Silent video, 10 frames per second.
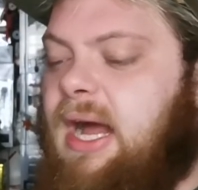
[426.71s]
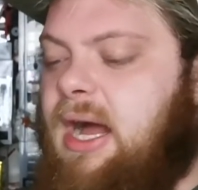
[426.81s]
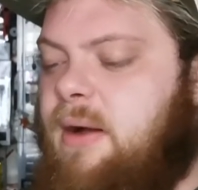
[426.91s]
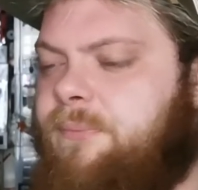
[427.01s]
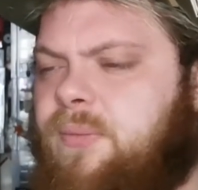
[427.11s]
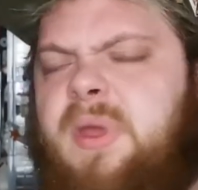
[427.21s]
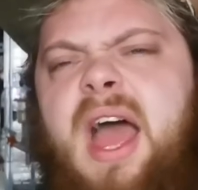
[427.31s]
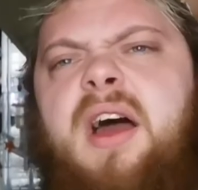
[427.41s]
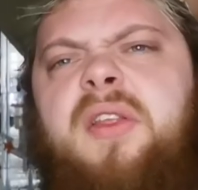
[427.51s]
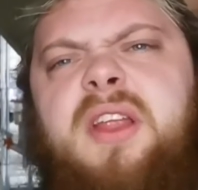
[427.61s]
I think
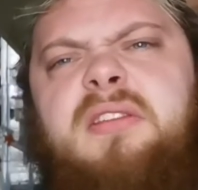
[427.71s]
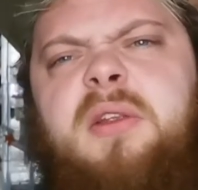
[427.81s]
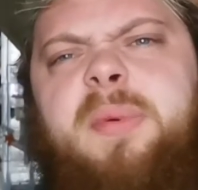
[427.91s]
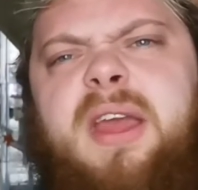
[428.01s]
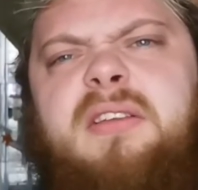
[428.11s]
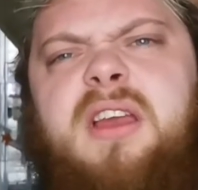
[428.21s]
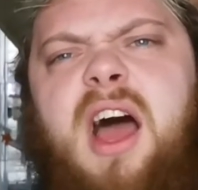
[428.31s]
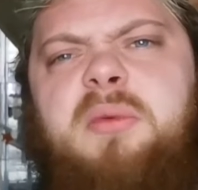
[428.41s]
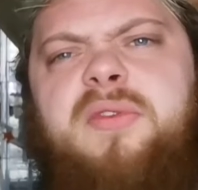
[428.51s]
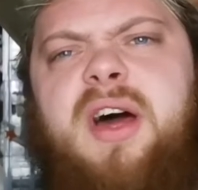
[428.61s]
this is the biggest
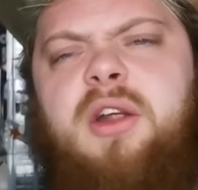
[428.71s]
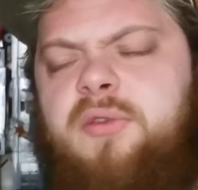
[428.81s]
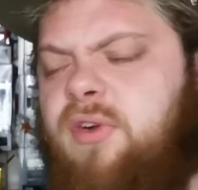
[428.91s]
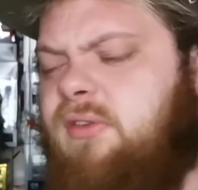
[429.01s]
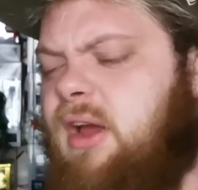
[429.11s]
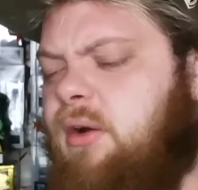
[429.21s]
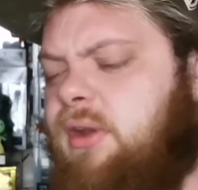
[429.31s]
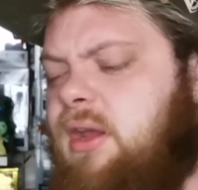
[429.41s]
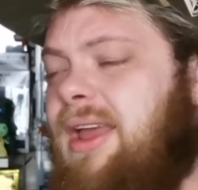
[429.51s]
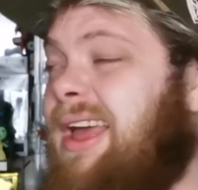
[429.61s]
card we've had over in
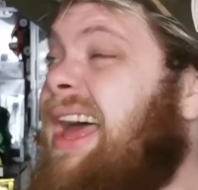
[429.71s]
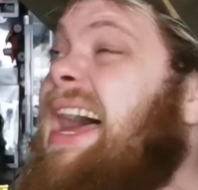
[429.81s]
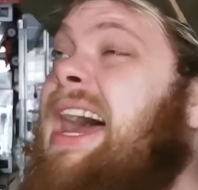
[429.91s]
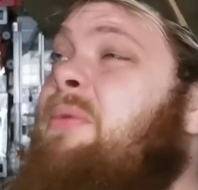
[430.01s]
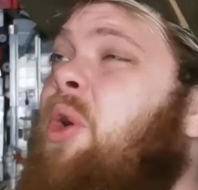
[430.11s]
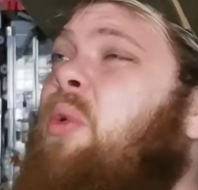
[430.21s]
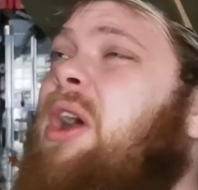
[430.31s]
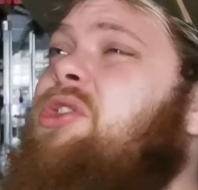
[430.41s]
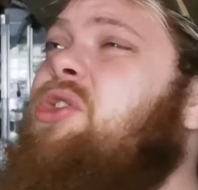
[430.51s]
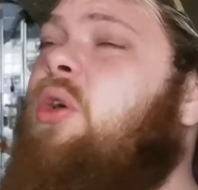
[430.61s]
Saudi. I'm not
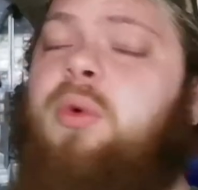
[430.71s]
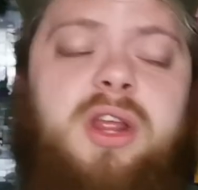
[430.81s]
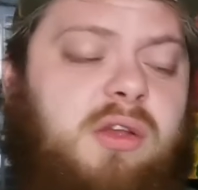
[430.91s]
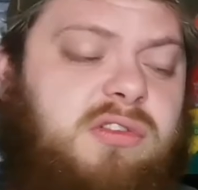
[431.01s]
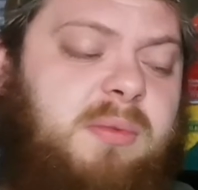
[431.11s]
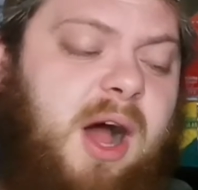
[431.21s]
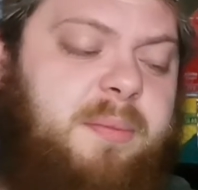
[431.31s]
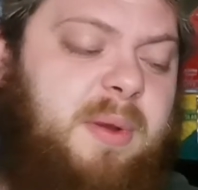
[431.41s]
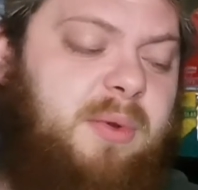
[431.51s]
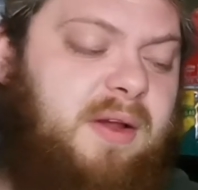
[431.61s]
quite sure. One of you
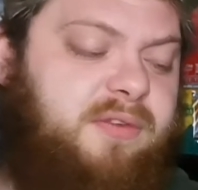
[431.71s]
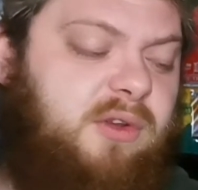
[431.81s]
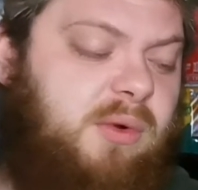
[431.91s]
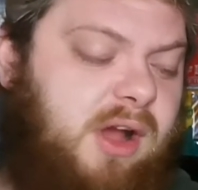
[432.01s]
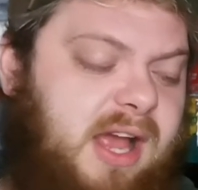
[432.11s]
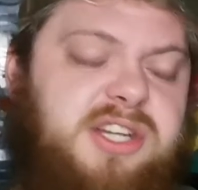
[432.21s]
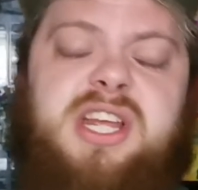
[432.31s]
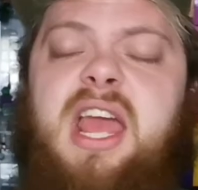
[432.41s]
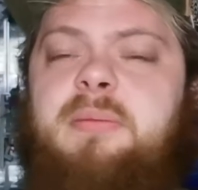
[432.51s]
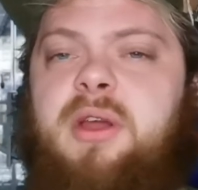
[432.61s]
smarter people have to
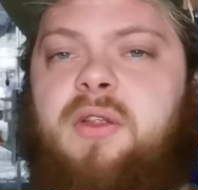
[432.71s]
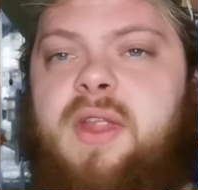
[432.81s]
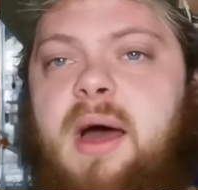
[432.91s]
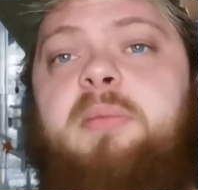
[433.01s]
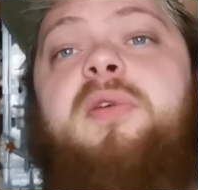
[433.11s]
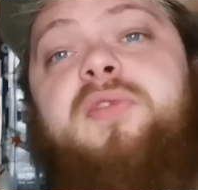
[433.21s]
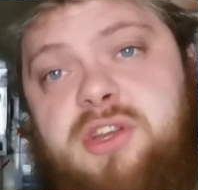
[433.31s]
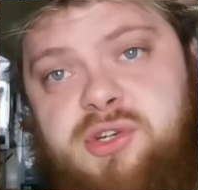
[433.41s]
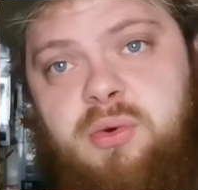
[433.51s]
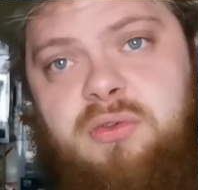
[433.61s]
educate me on that. But
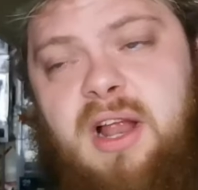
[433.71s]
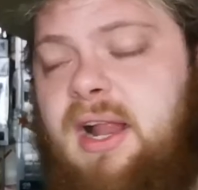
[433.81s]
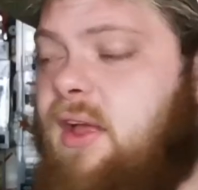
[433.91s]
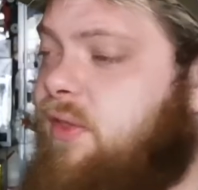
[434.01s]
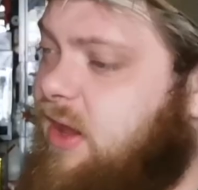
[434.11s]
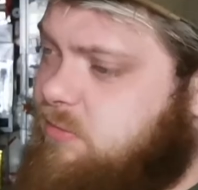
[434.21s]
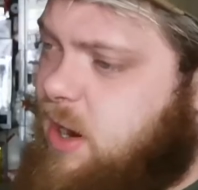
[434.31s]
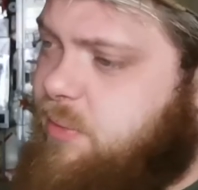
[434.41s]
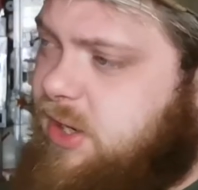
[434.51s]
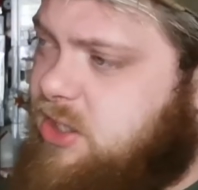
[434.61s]
visuals, there's
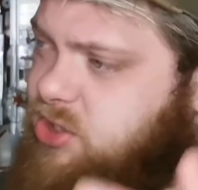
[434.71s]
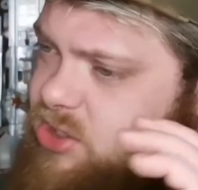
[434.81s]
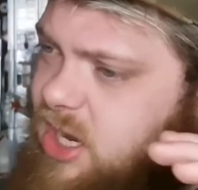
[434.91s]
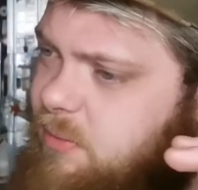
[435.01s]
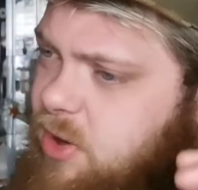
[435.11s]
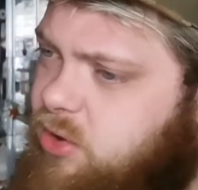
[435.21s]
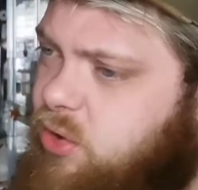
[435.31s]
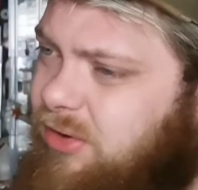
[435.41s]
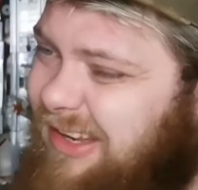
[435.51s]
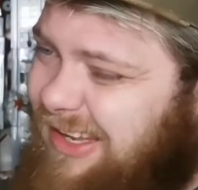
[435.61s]
my predictions. Let me know
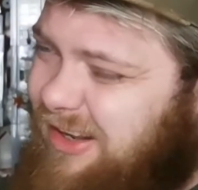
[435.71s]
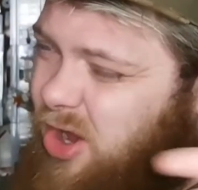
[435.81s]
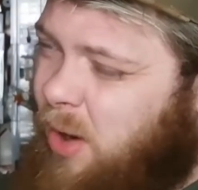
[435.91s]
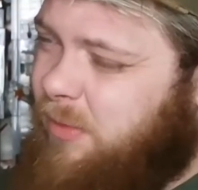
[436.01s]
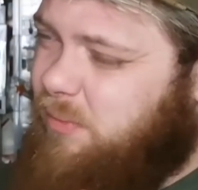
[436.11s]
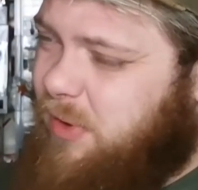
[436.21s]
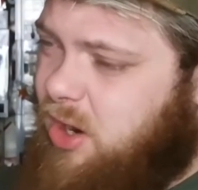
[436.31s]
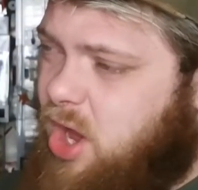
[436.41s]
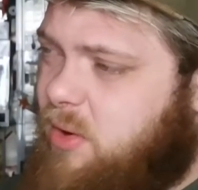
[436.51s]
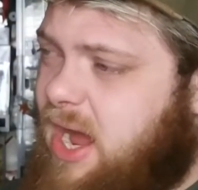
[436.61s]
yours in the comments
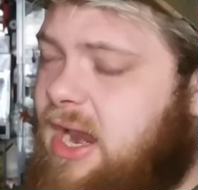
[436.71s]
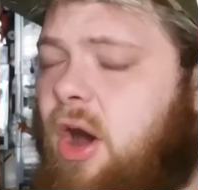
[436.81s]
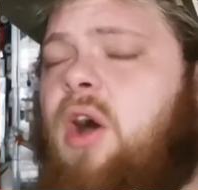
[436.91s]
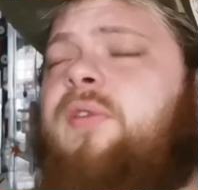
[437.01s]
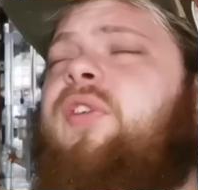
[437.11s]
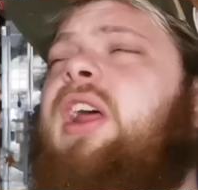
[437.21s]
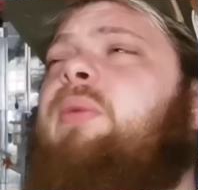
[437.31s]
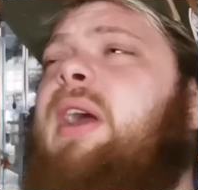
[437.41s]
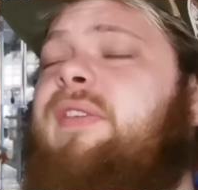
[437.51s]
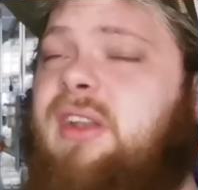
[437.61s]
below. And
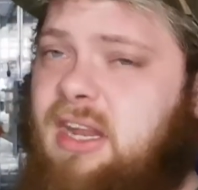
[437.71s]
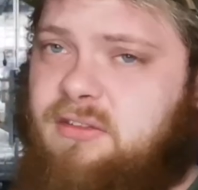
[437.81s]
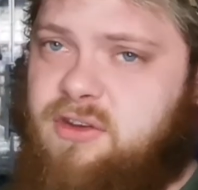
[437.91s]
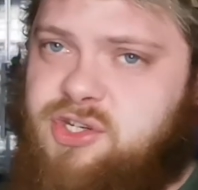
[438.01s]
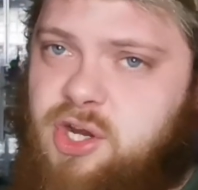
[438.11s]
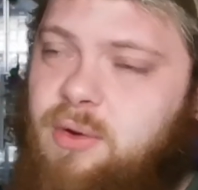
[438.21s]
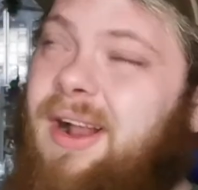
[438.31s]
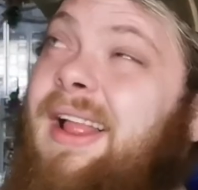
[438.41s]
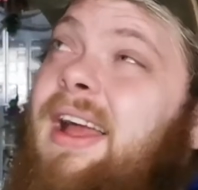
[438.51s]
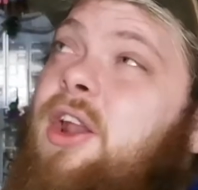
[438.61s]
hopefully we have a decent
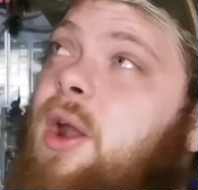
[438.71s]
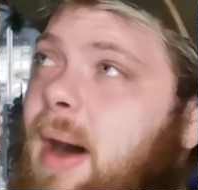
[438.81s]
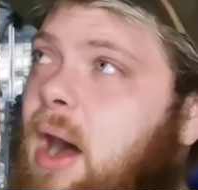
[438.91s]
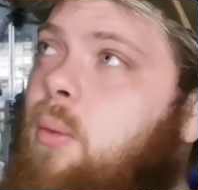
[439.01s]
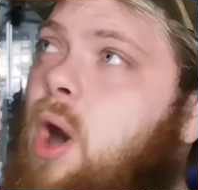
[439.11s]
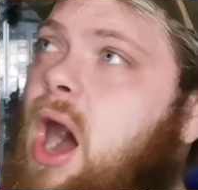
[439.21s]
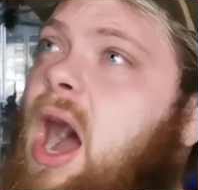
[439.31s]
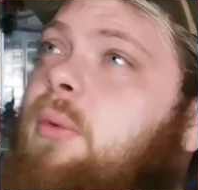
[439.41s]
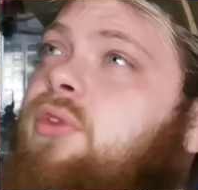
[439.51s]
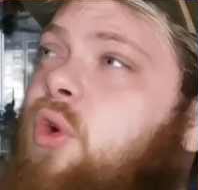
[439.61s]
show. No matter
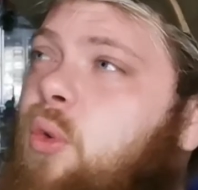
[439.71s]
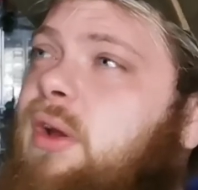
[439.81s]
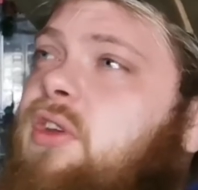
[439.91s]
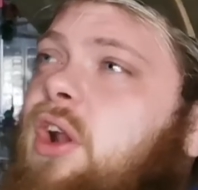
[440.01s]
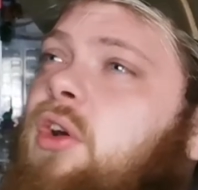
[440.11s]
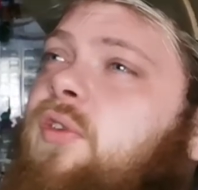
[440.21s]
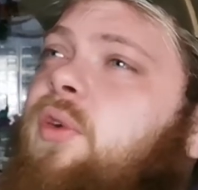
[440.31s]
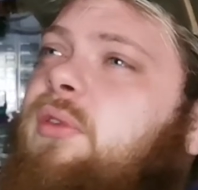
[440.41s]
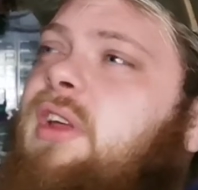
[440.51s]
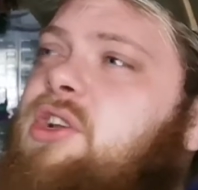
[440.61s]
what, I was always going to look
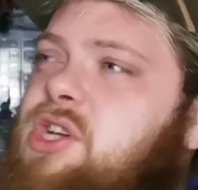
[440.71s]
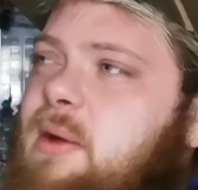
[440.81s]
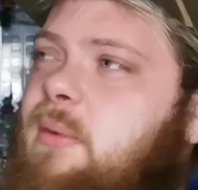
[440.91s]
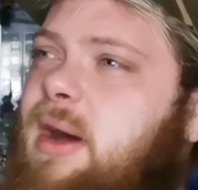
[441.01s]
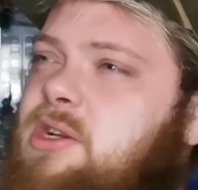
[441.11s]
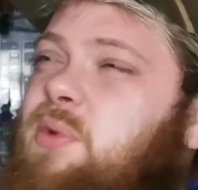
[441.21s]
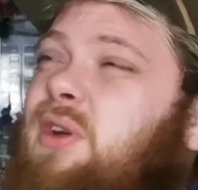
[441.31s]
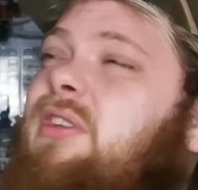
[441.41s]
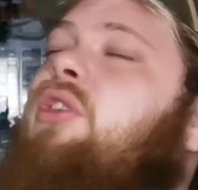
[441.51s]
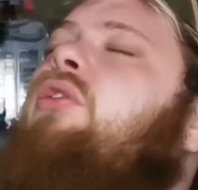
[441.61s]
forward to that chamber match
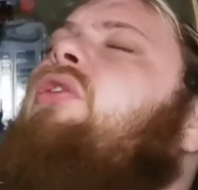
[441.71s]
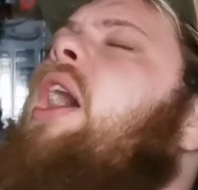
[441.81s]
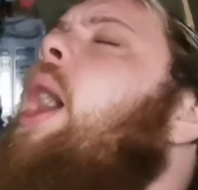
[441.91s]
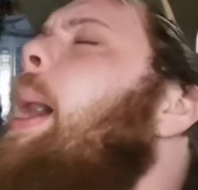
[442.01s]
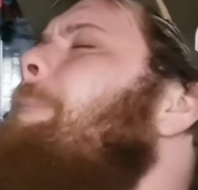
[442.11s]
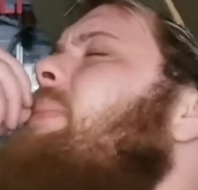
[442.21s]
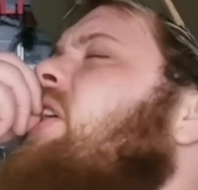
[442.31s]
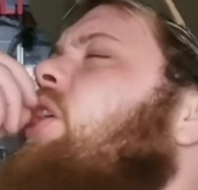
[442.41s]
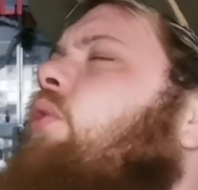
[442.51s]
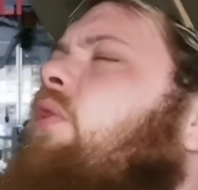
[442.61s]
because it looks
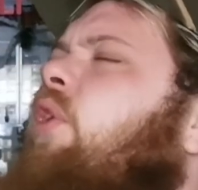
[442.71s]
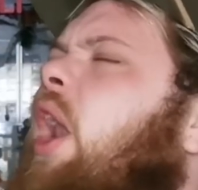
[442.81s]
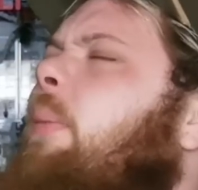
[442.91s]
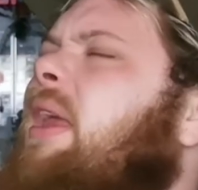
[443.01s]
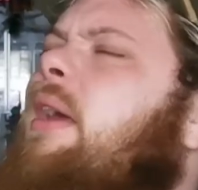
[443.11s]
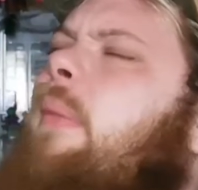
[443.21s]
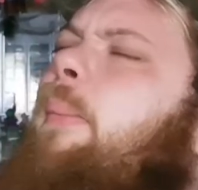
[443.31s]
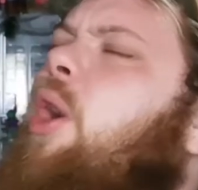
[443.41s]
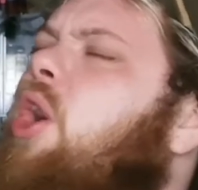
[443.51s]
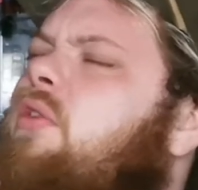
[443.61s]
beautiful. I'll be eating my
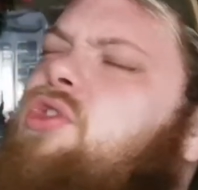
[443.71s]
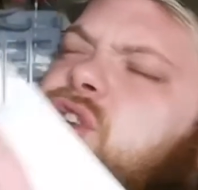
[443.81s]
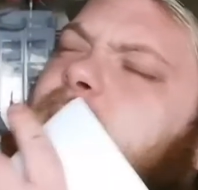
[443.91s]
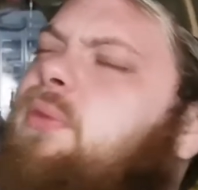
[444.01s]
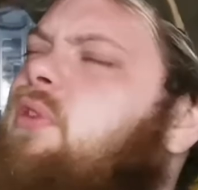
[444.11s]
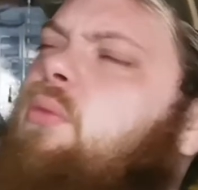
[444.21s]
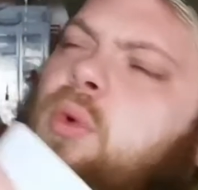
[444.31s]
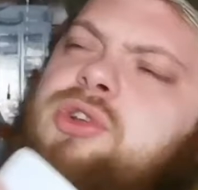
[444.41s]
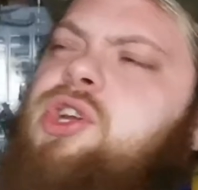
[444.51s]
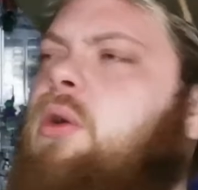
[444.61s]
burger and chips and
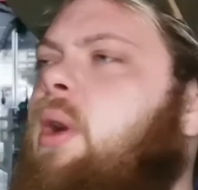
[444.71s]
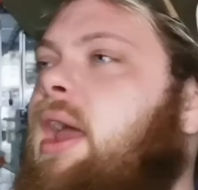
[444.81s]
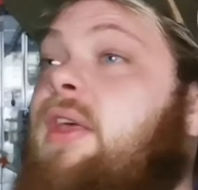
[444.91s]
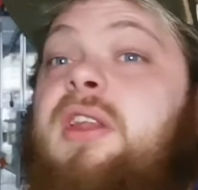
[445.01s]
watching away.